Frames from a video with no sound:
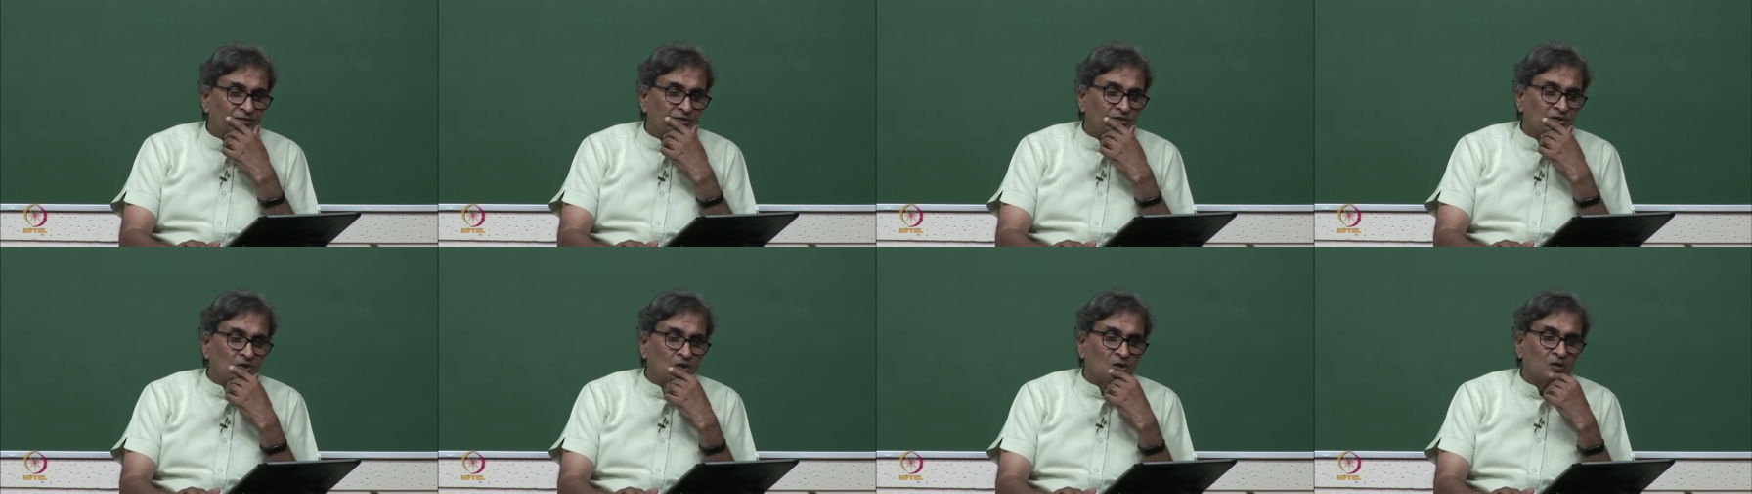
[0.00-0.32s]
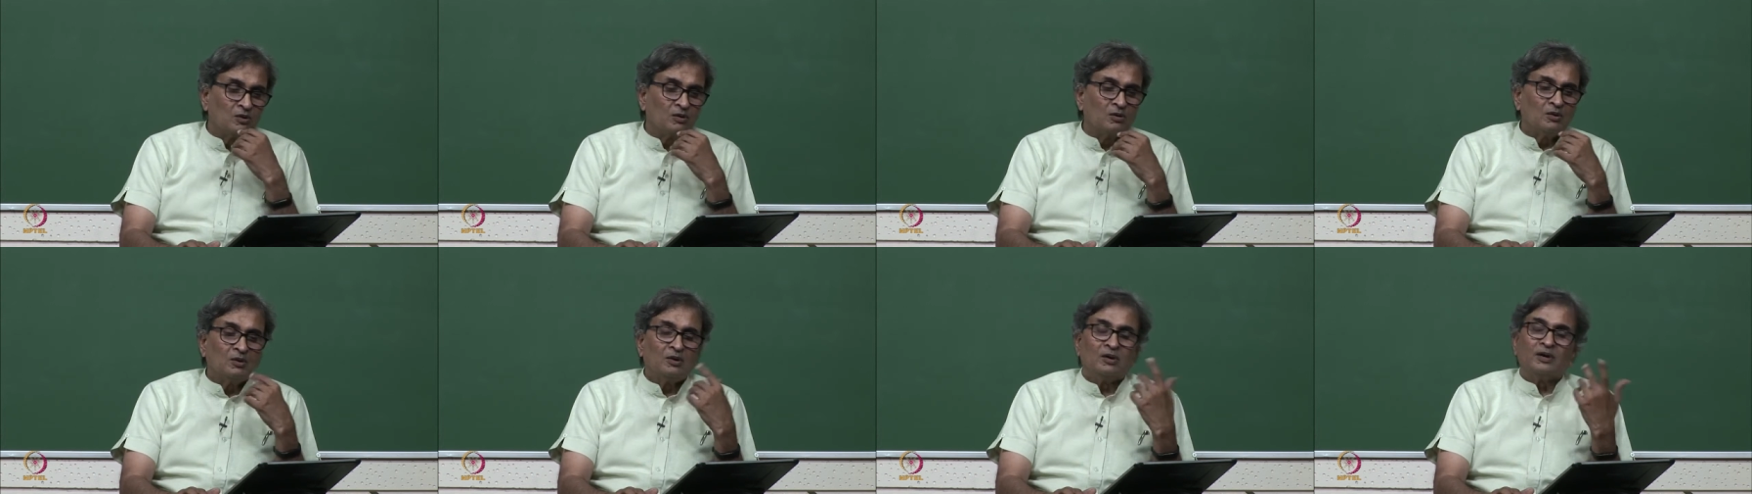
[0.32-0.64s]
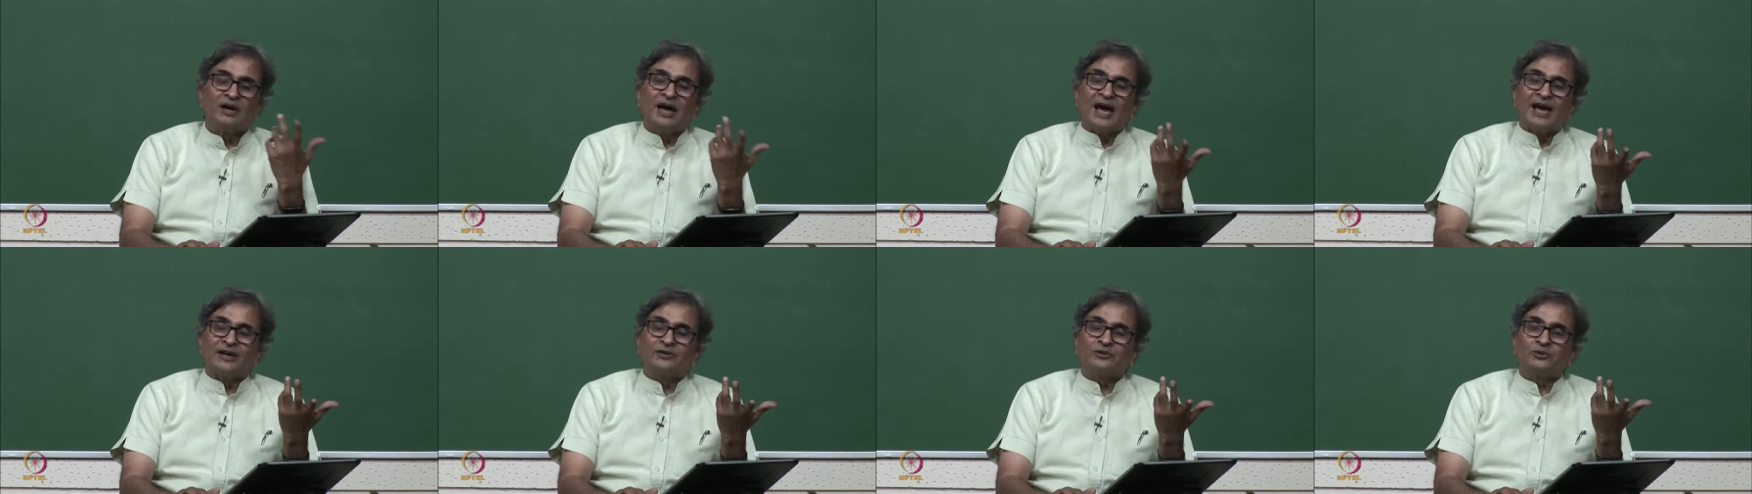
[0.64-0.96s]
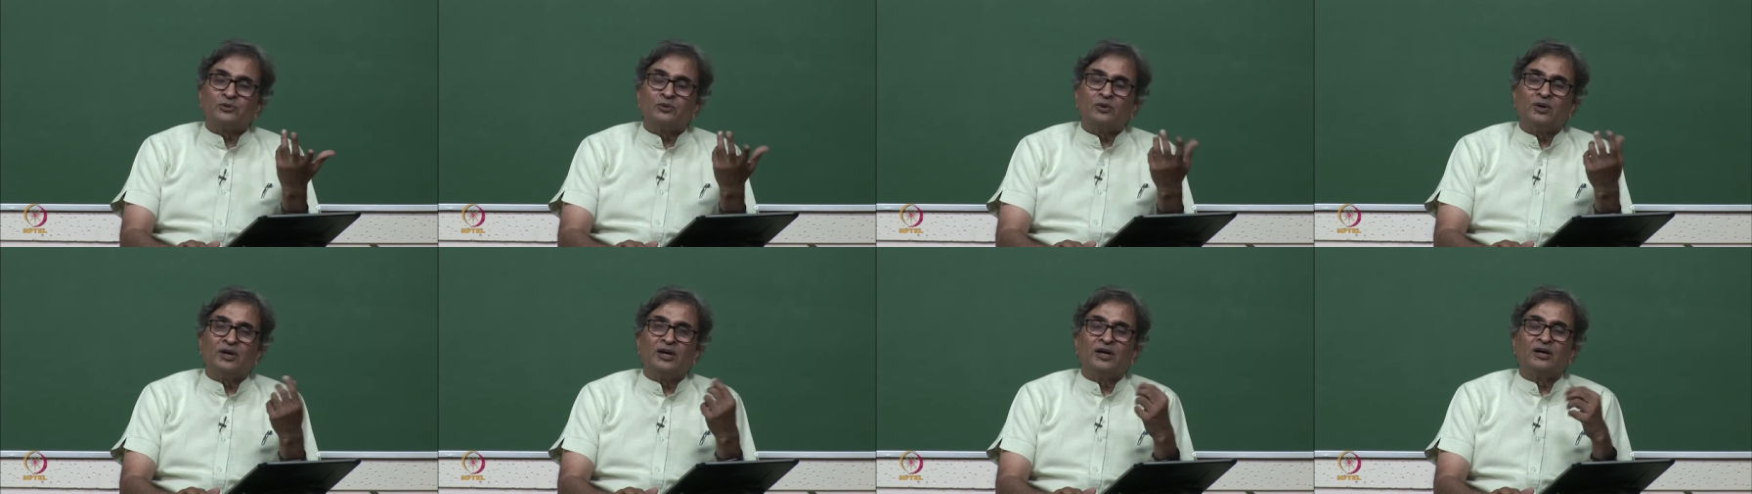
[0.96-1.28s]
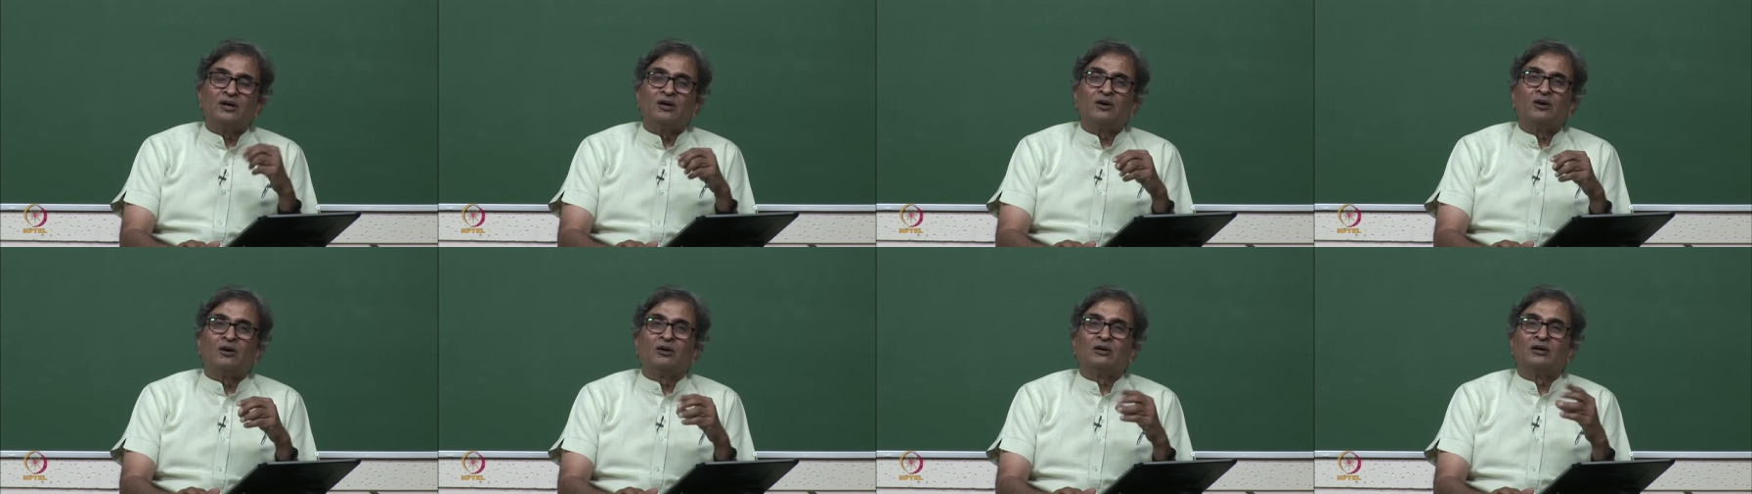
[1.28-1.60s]
So, gas to
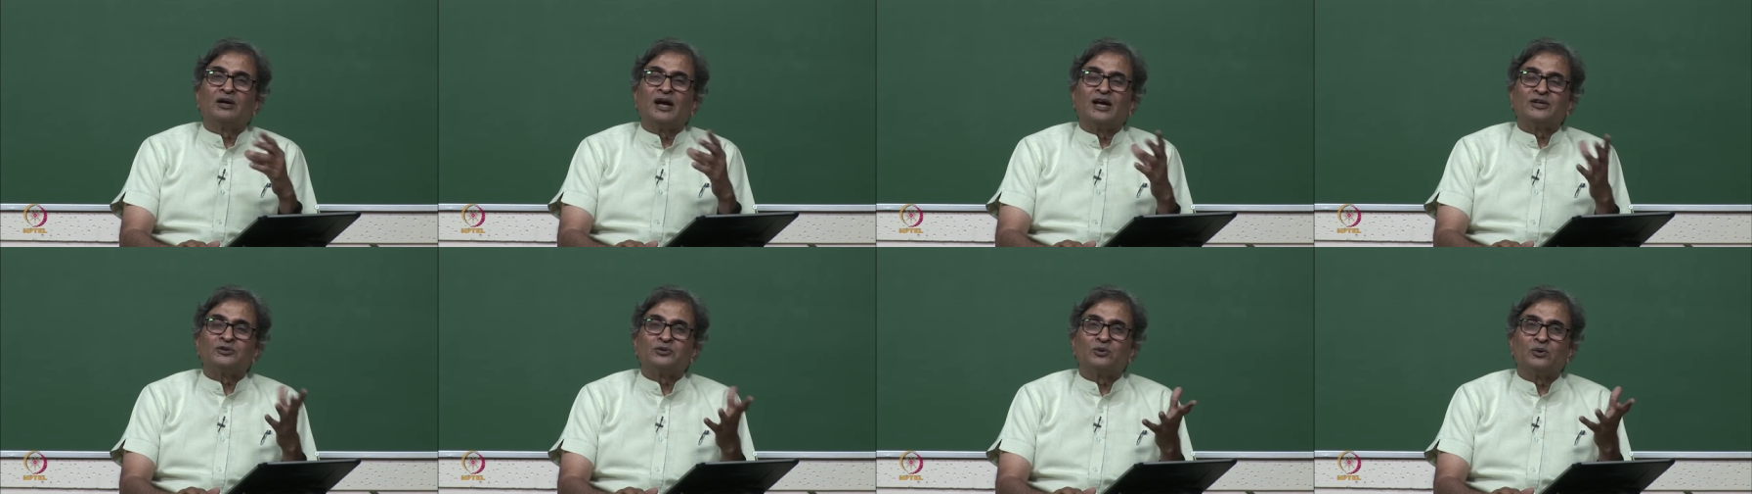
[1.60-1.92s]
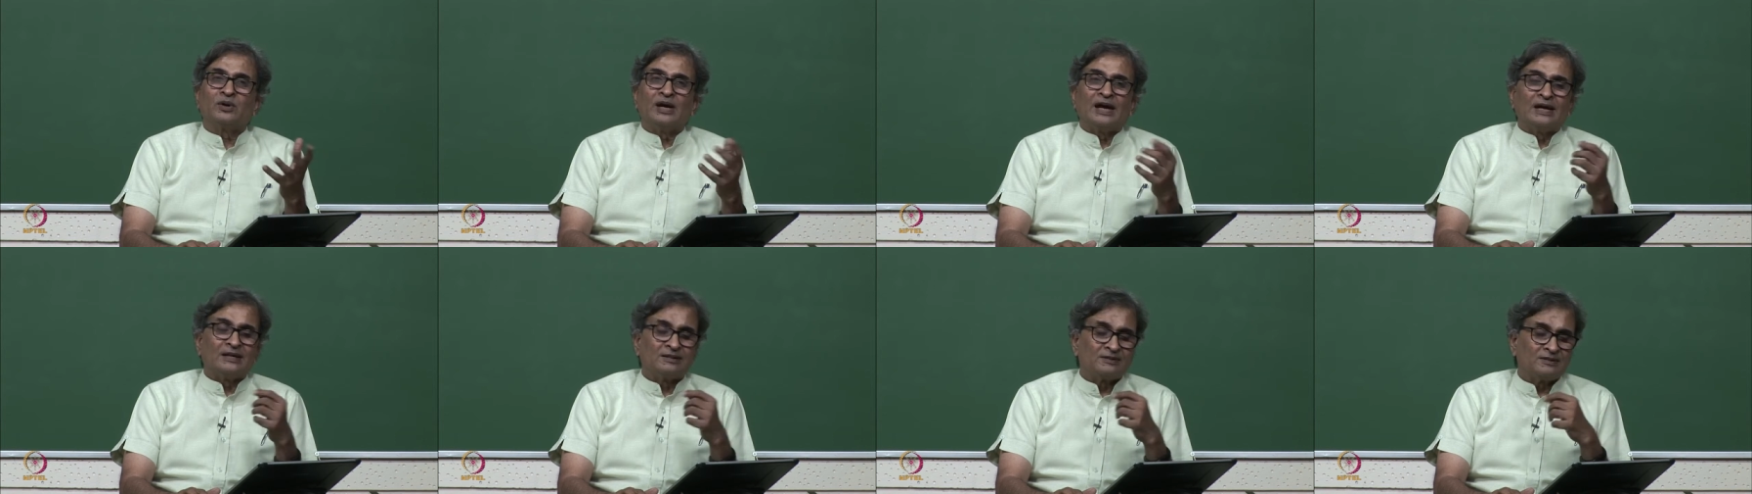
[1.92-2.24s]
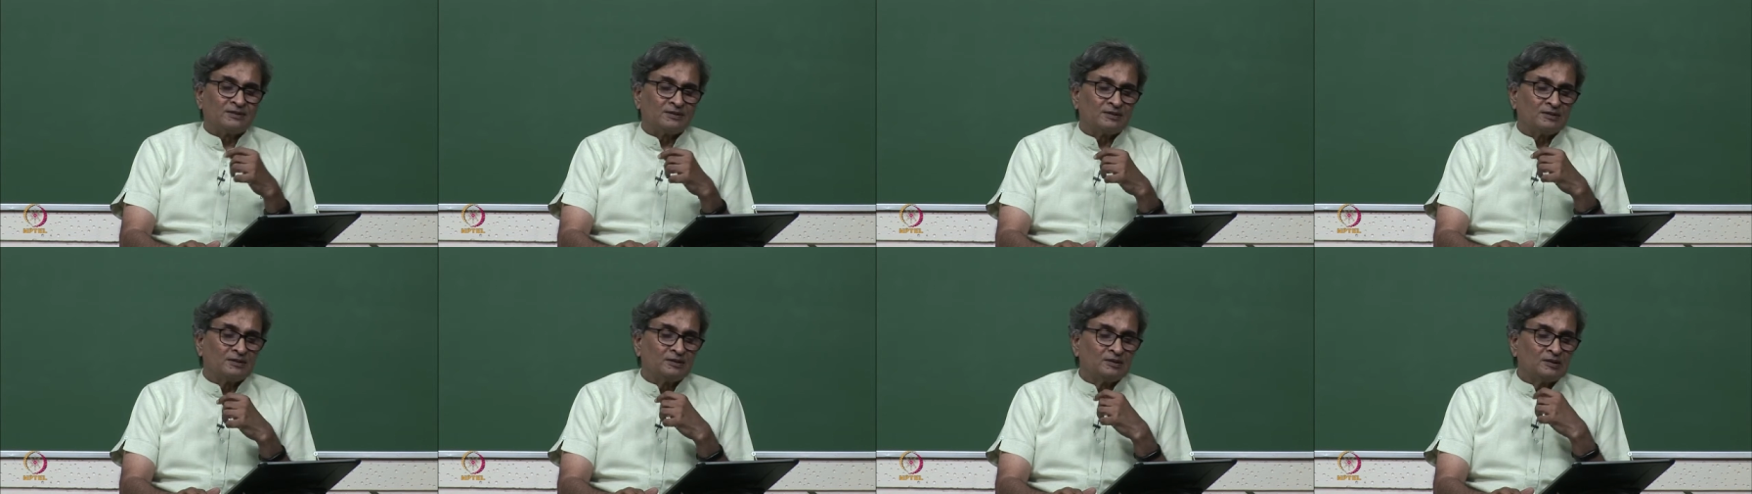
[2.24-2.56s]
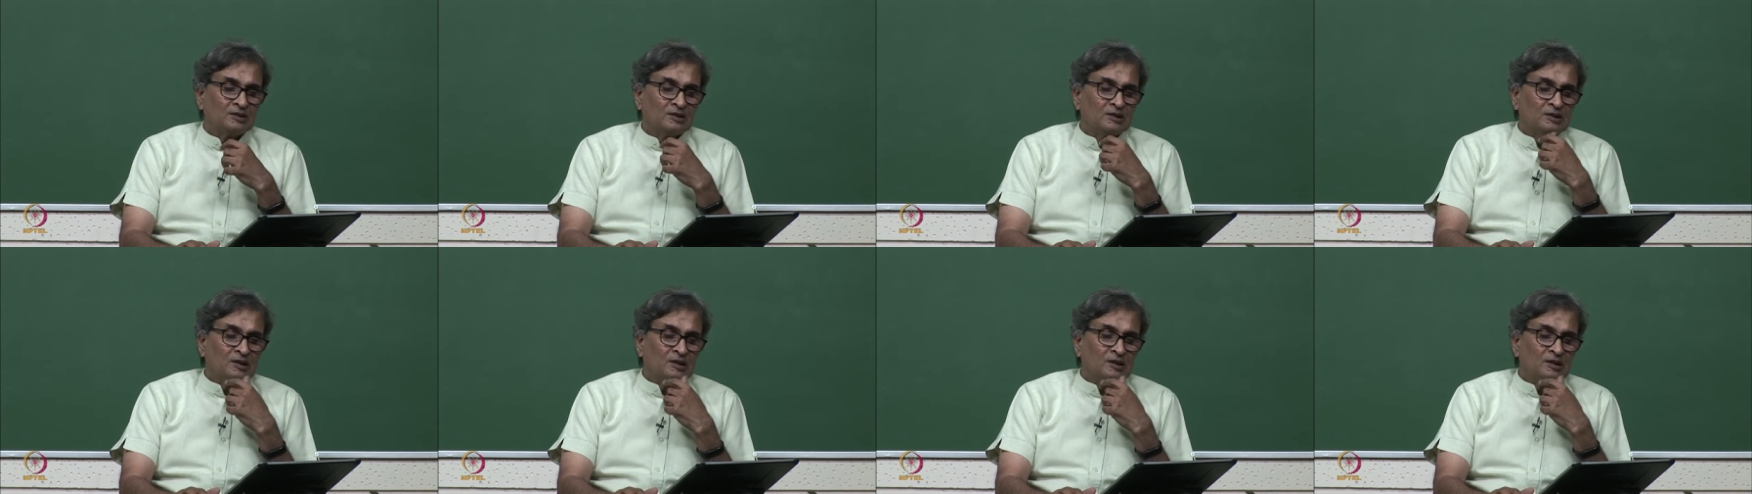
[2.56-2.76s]
air or gas to gas.